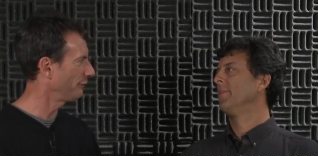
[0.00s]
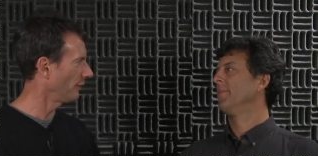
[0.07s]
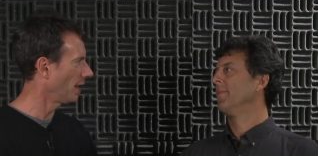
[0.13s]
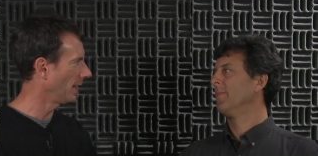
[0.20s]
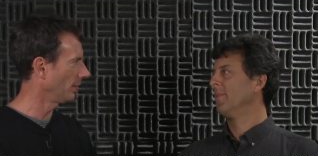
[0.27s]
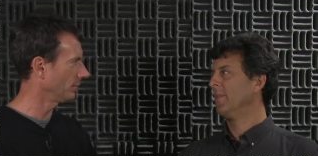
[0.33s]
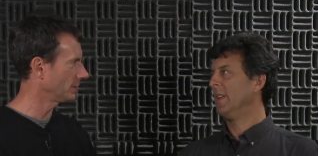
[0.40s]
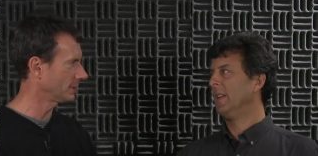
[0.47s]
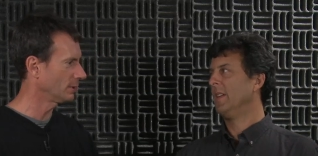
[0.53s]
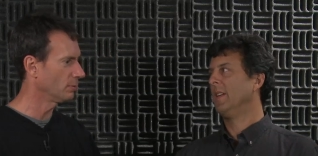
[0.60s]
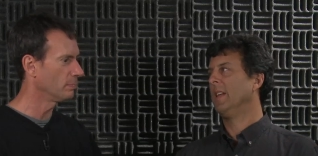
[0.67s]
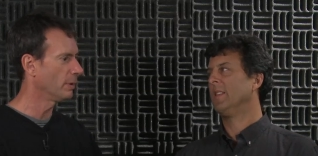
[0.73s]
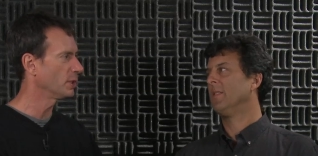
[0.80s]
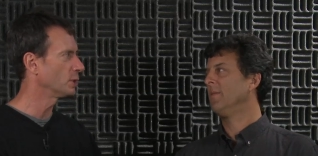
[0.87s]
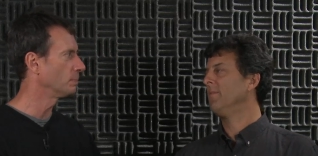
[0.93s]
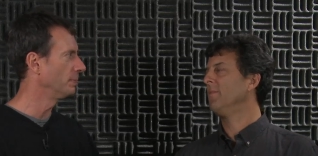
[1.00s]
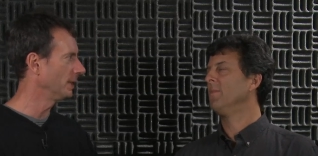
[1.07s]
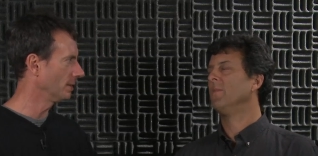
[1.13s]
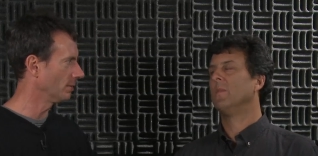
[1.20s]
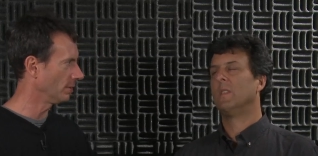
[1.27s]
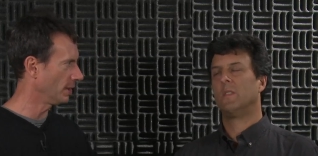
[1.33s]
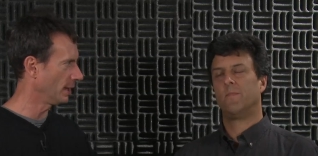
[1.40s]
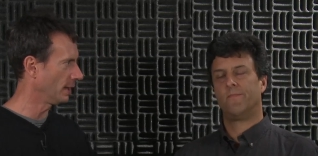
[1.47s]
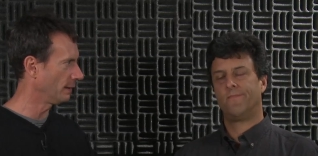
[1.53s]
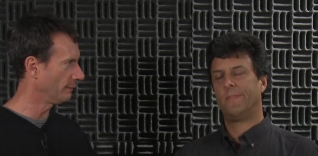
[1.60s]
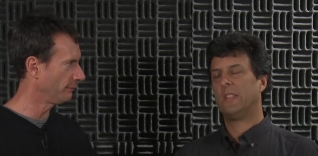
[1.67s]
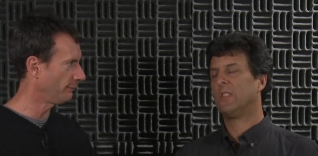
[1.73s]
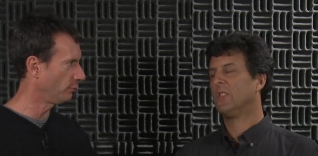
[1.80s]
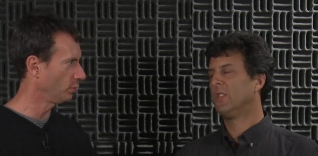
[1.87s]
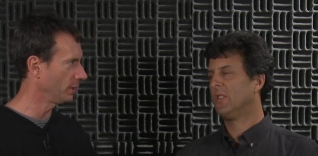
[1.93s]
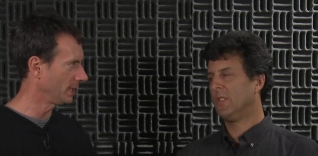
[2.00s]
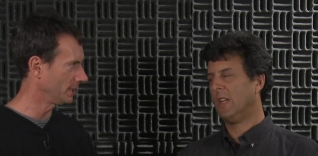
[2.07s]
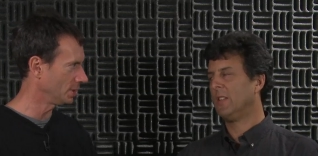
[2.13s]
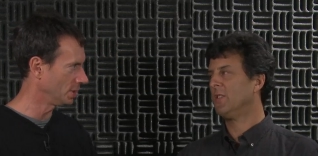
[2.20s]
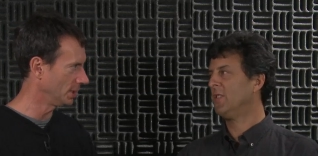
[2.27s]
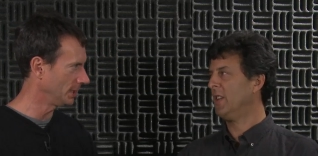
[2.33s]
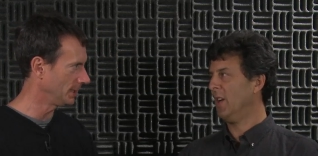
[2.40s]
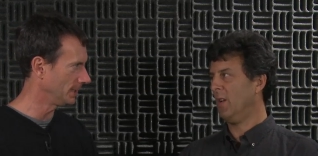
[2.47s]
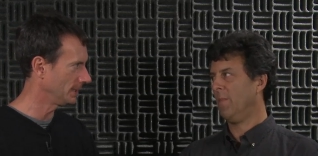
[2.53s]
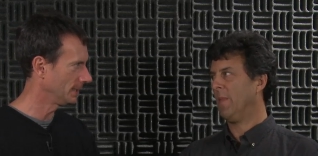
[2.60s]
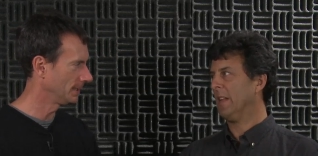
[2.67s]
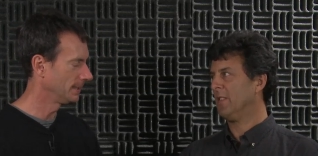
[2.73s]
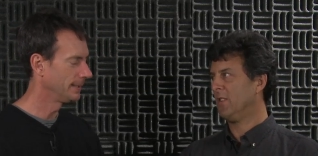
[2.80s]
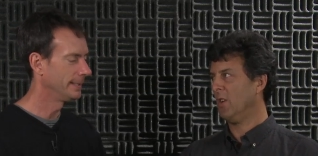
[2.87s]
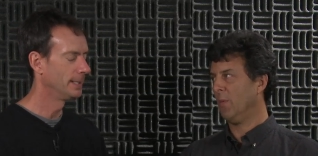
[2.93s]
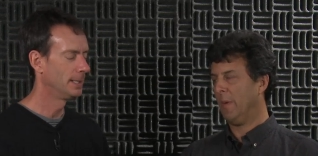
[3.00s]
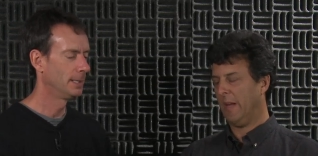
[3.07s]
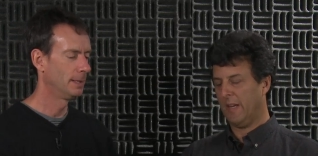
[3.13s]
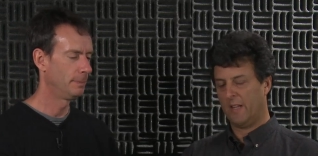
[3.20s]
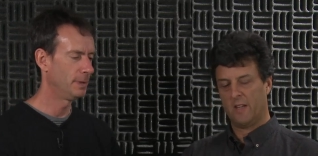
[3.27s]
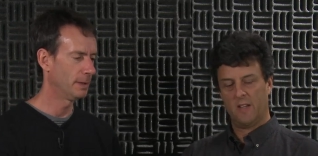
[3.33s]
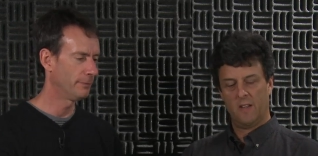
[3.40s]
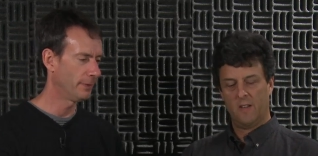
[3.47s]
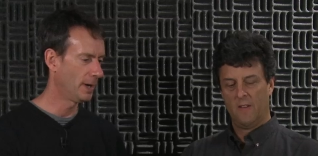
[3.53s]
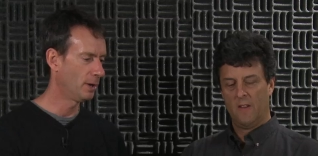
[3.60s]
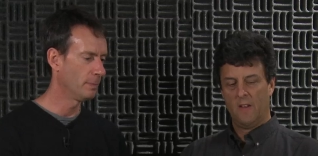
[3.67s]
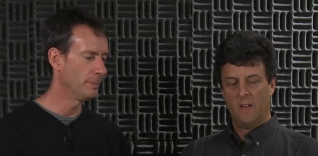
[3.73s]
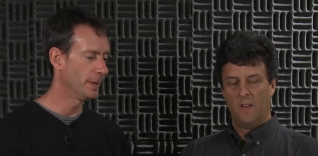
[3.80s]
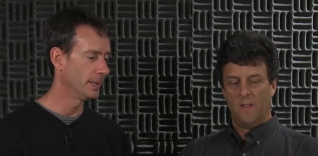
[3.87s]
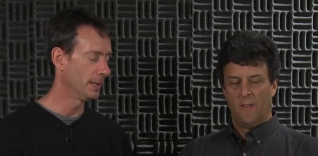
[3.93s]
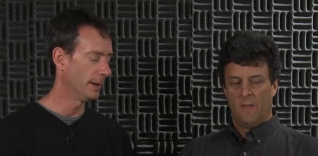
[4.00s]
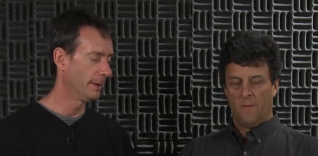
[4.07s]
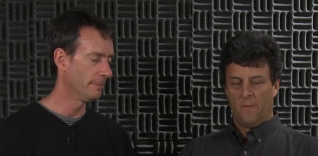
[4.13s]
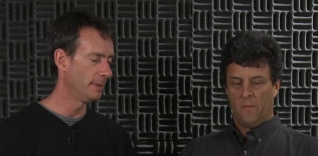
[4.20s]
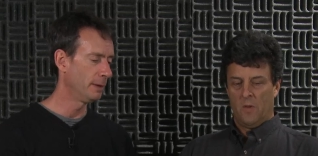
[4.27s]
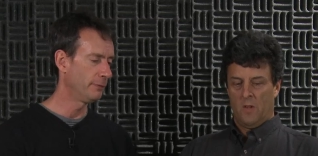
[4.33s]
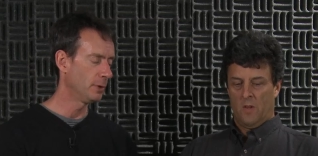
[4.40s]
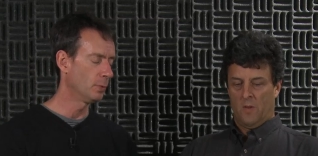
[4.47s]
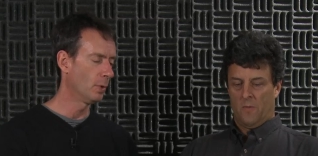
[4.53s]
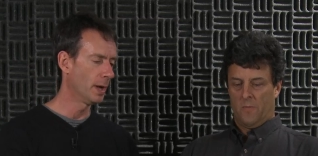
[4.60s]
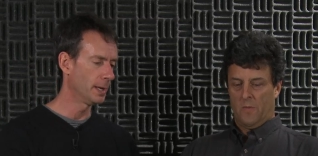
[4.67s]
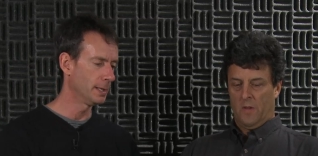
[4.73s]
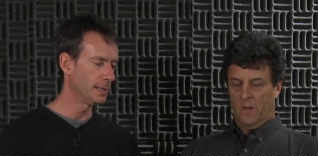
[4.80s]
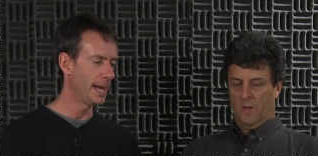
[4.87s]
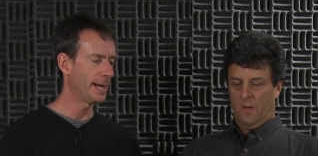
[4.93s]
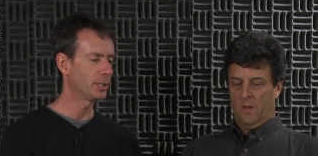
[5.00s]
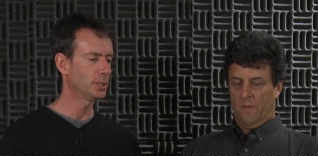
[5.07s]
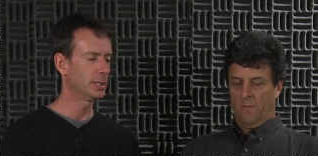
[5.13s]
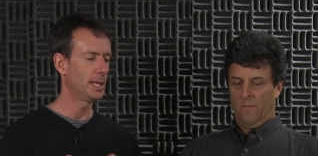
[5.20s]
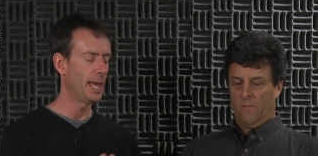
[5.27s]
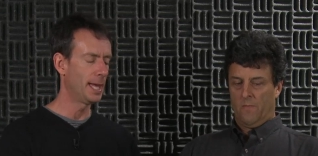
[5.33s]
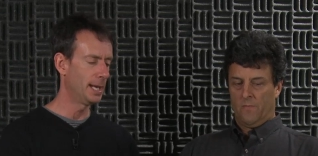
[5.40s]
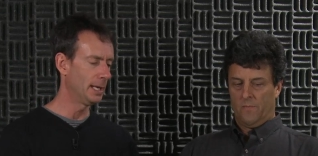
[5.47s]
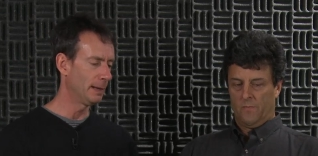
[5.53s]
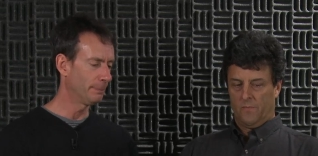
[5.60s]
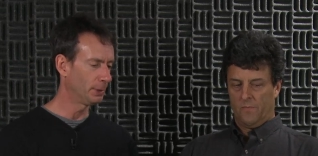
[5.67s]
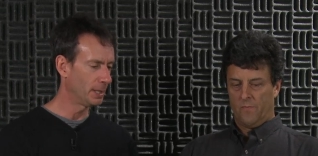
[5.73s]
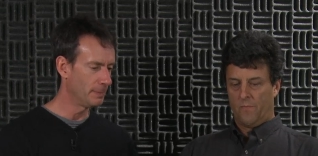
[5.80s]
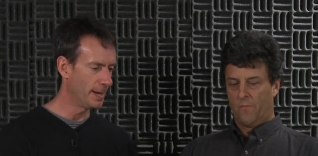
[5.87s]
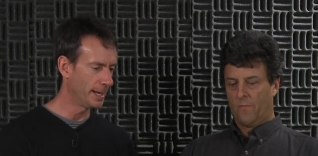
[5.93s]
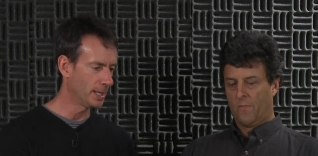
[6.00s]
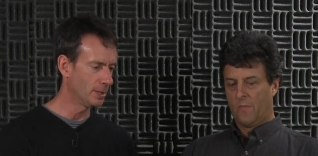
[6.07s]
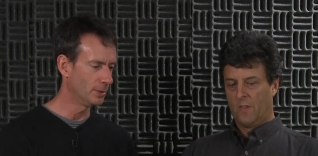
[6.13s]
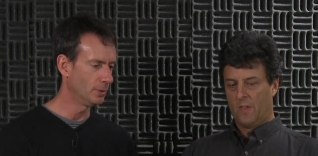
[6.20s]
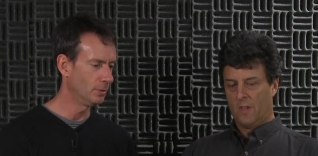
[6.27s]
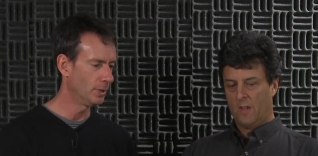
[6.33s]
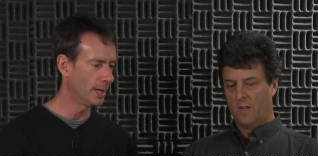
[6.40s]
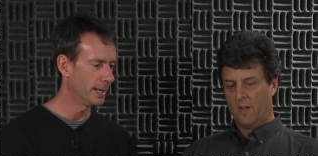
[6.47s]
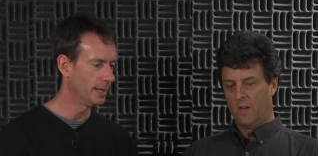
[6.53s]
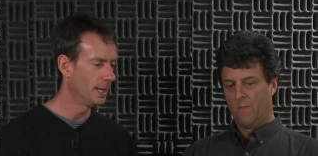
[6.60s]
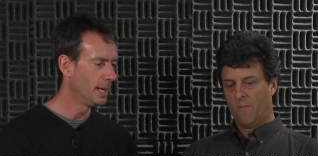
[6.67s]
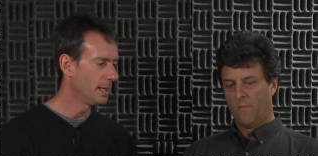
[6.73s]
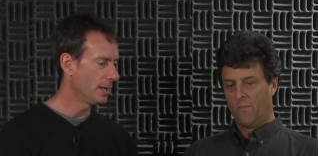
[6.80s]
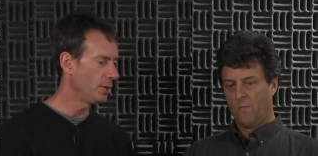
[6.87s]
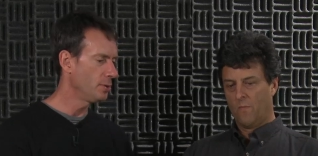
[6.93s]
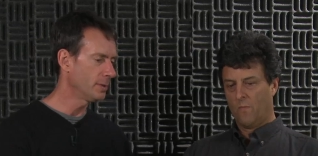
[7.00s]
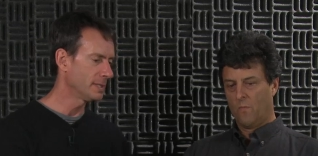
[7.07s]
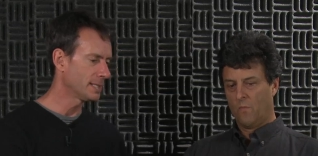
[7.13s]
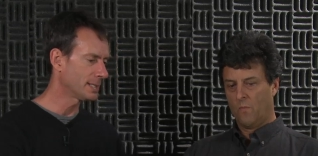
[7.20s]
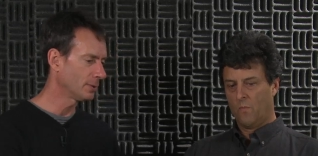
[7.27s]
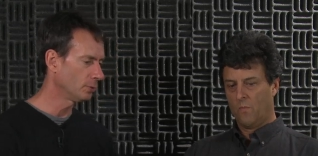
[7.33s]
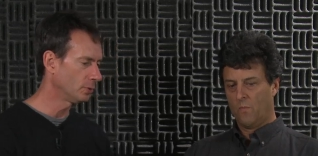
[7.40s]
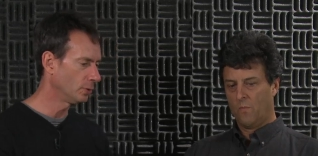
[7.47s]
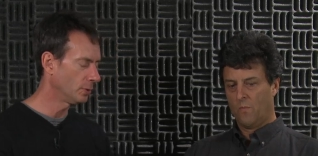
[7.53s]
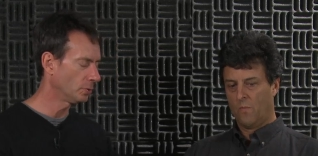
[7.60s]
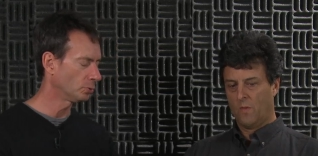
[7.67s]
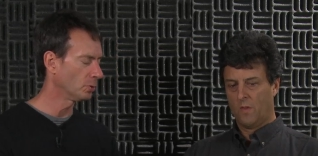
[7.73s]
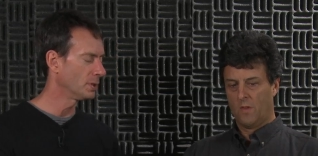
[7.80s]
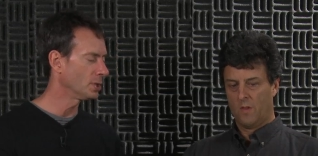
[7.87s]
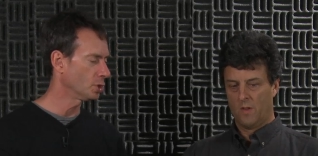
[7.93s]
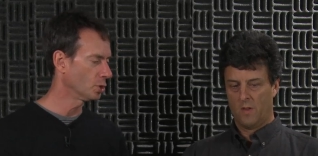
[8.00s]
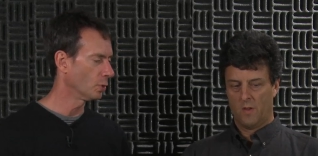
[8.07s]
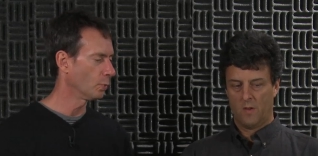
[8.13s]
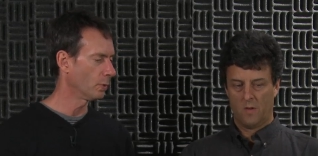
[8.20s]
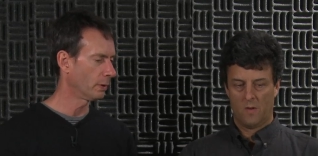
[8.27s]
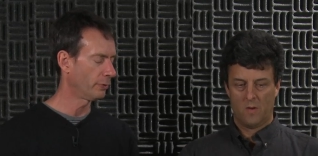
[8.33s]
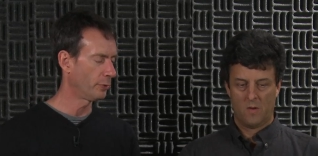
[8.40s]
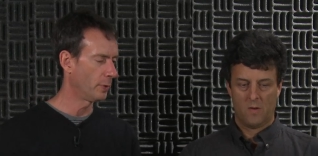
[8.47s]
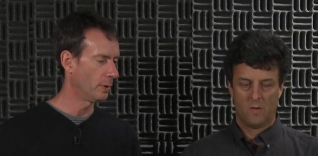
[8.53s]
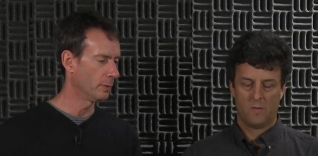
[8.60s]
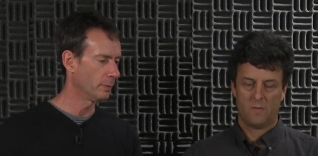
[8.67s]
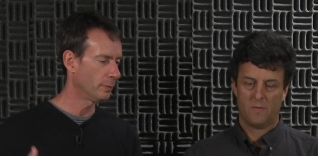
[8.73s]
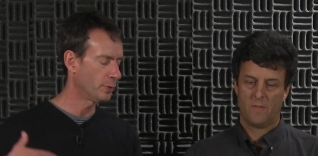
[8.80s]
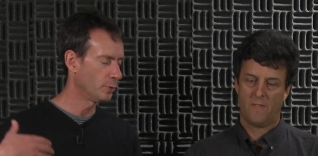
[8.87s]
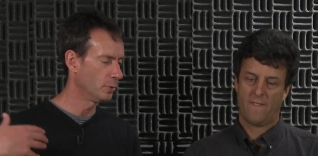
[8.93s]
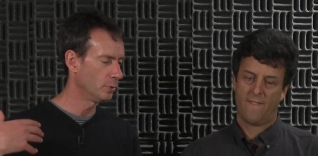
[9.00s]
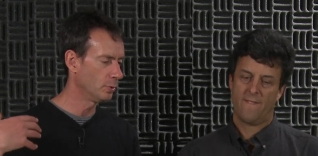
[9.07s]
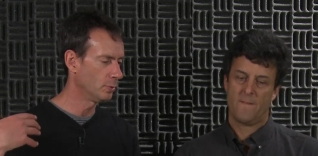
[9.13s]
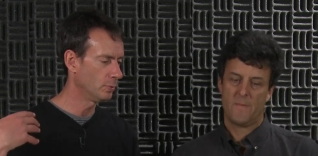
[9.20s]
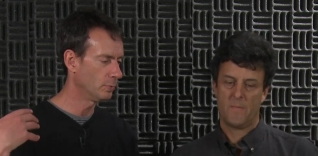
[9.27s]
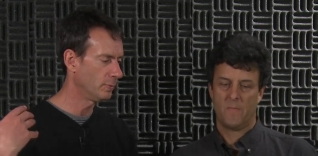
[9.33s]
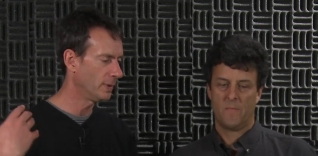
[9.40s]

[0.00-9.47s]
Speaker 1: file. It's still much it, bigger than full HD. It's still, it's still big. Big file. But um, if you want to actually edit and playback, you can do that. Now, you can still do the traditional workflow through